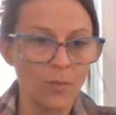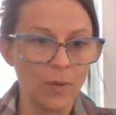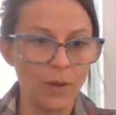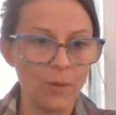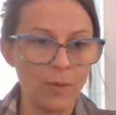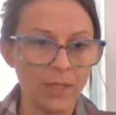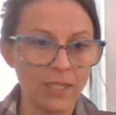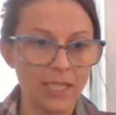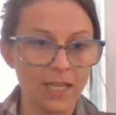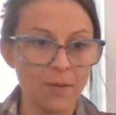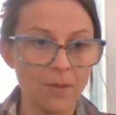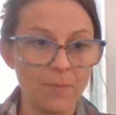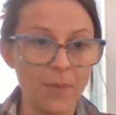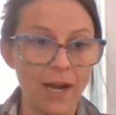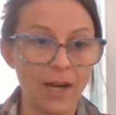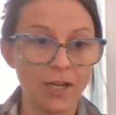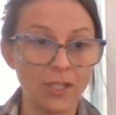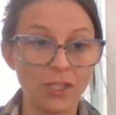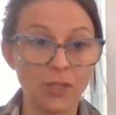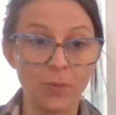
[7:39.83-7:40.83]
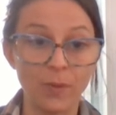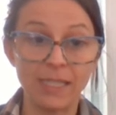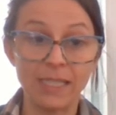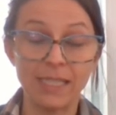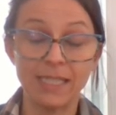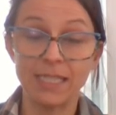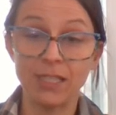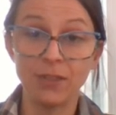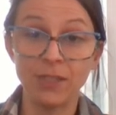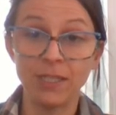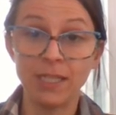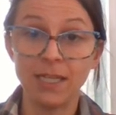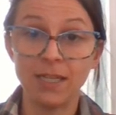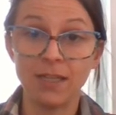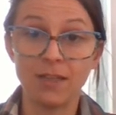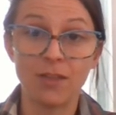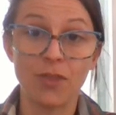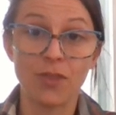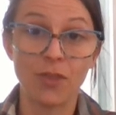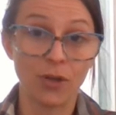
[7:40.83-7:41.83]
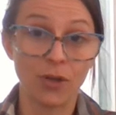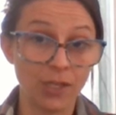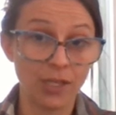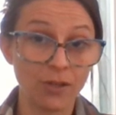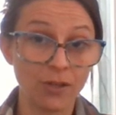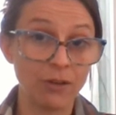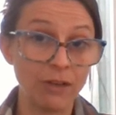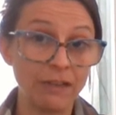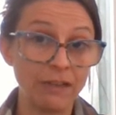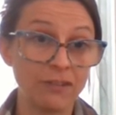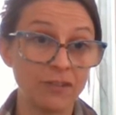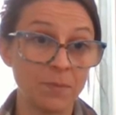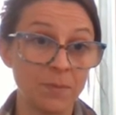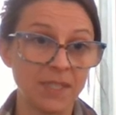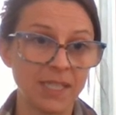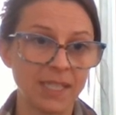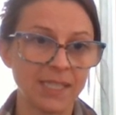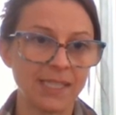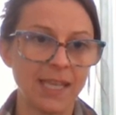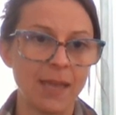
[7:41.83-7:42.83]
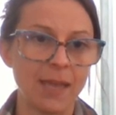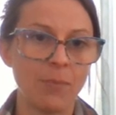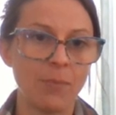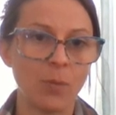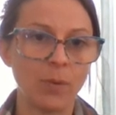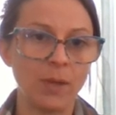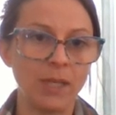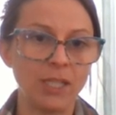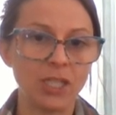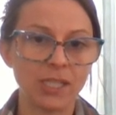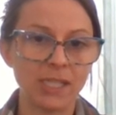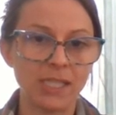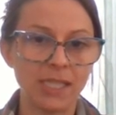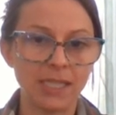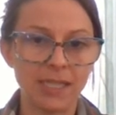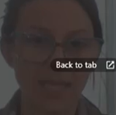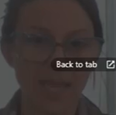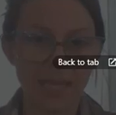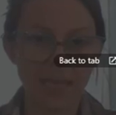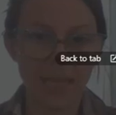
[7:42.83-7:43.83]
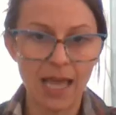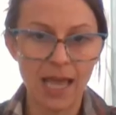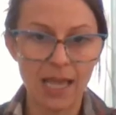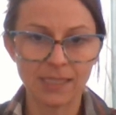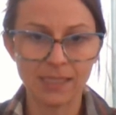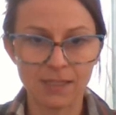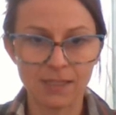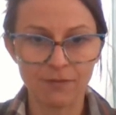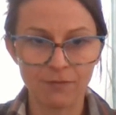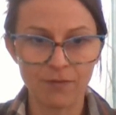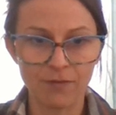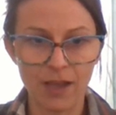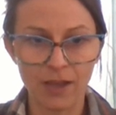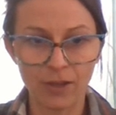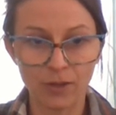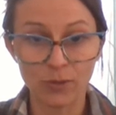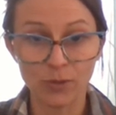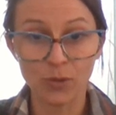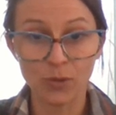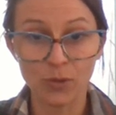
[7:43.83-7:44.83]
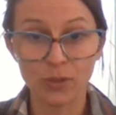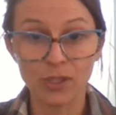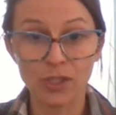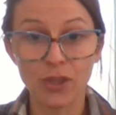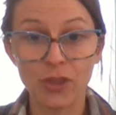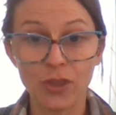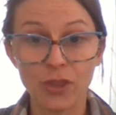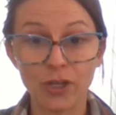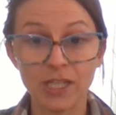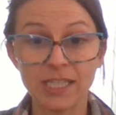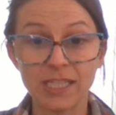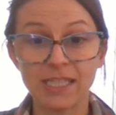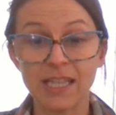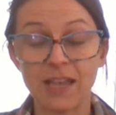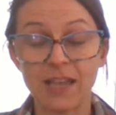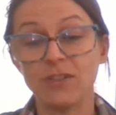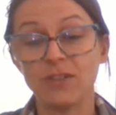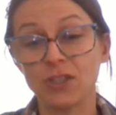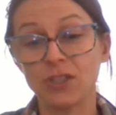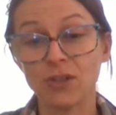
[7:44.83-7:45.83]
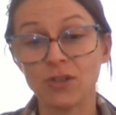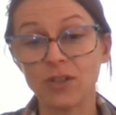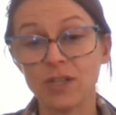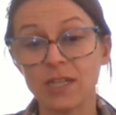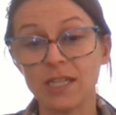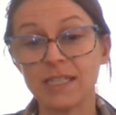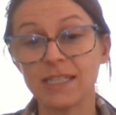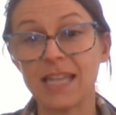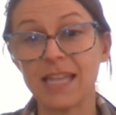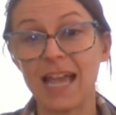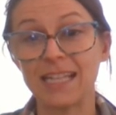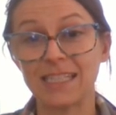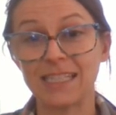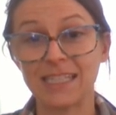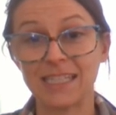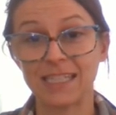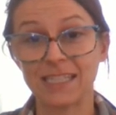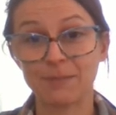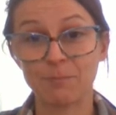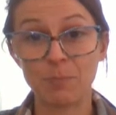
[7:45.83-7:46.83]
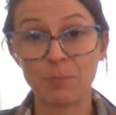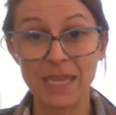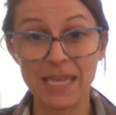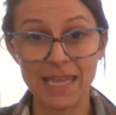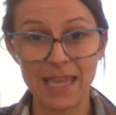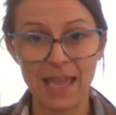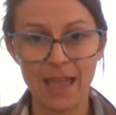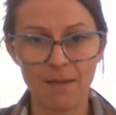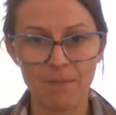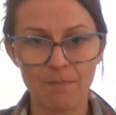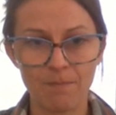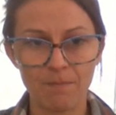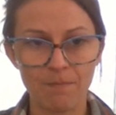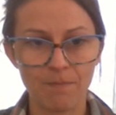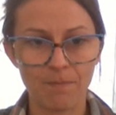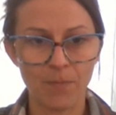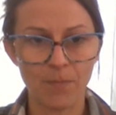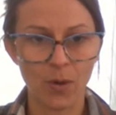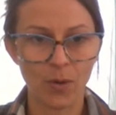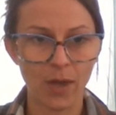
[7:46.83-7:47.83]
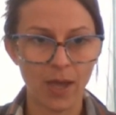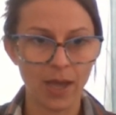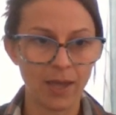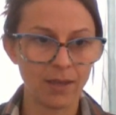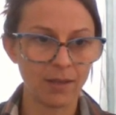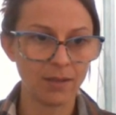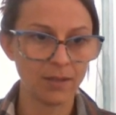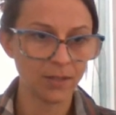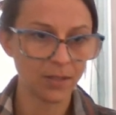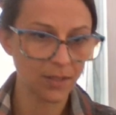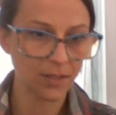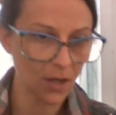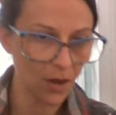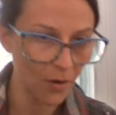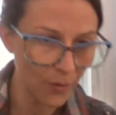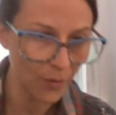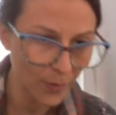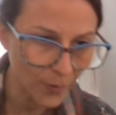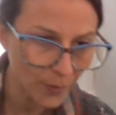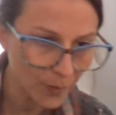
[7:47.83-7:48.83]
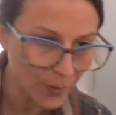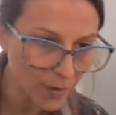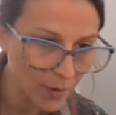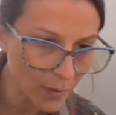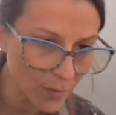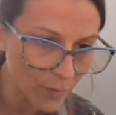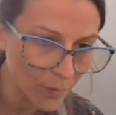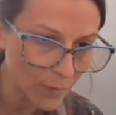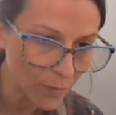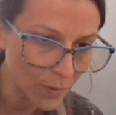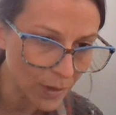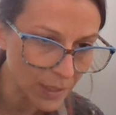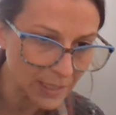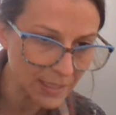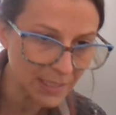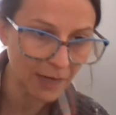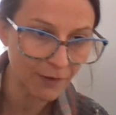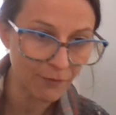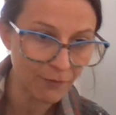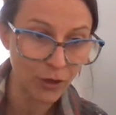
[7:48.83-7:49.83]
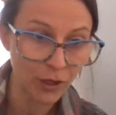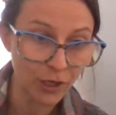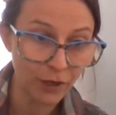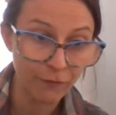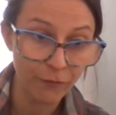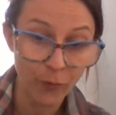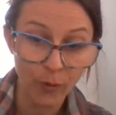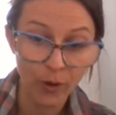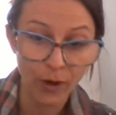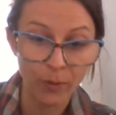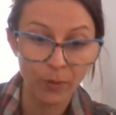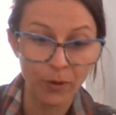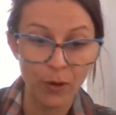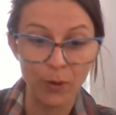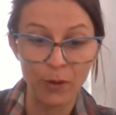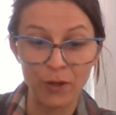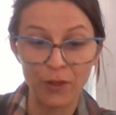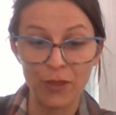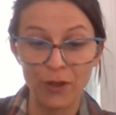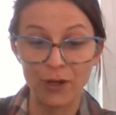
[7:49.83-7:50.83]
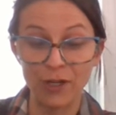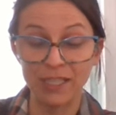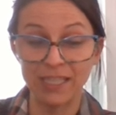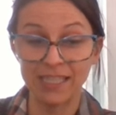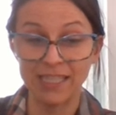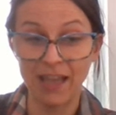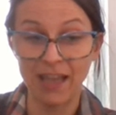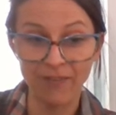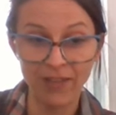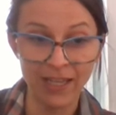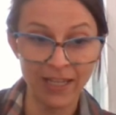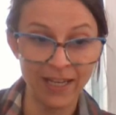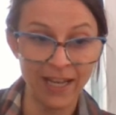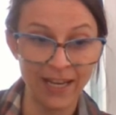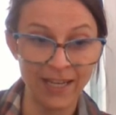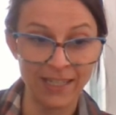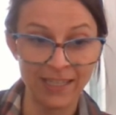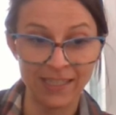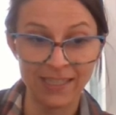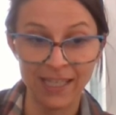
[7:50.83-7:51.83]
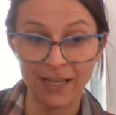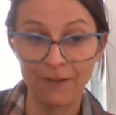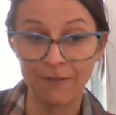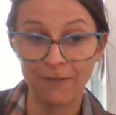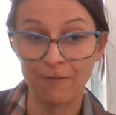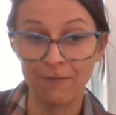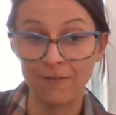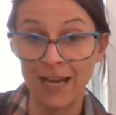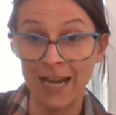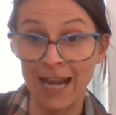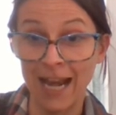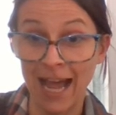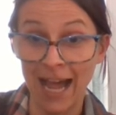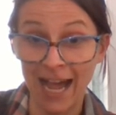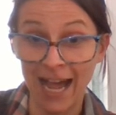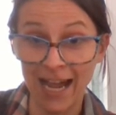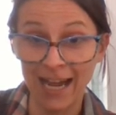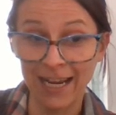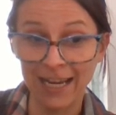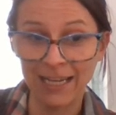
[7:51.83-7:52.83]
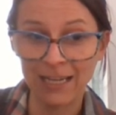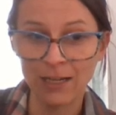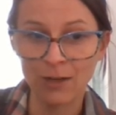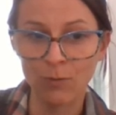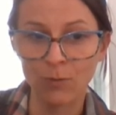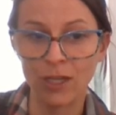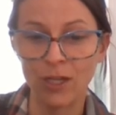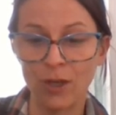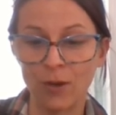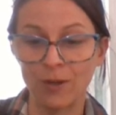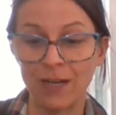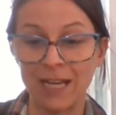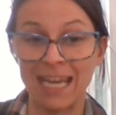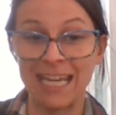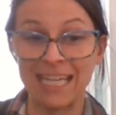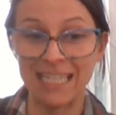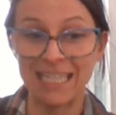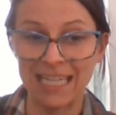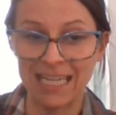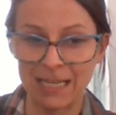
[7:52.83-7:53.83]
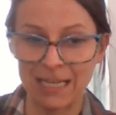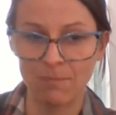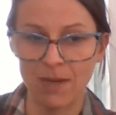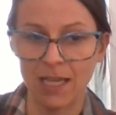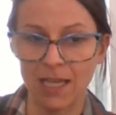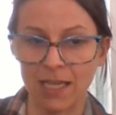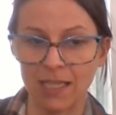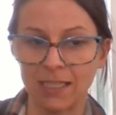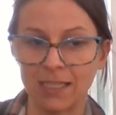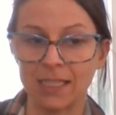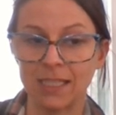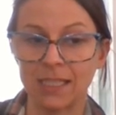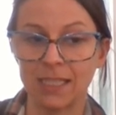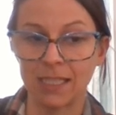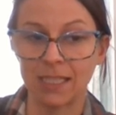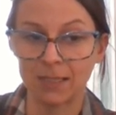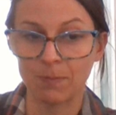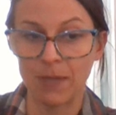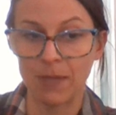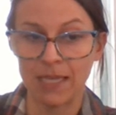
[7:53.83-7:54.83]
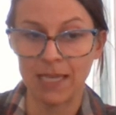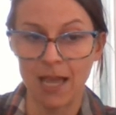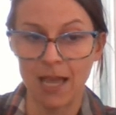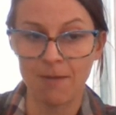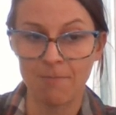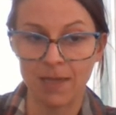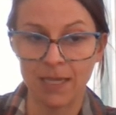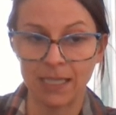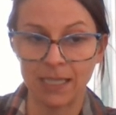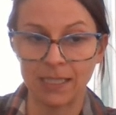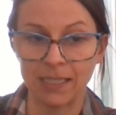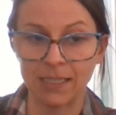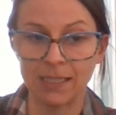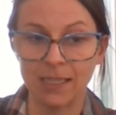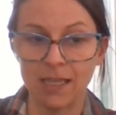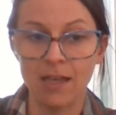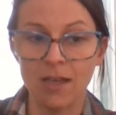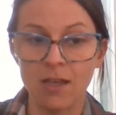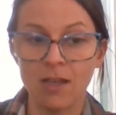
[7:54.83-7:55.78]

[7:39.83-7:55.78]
We want to compare, so we still need 30 degrees from 6 a.m., but we just need that last value. So it's 37 degrees at 6 p.m. Okay, so instead of 34, we're going to 37, and instead of 9, we go to 18 because 6 p.m. is